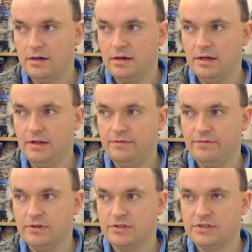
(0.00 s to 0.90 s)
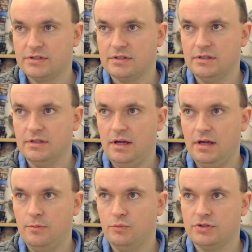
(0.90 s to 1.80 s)
I first
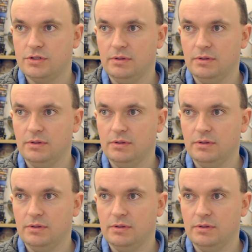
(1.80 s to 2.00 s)
was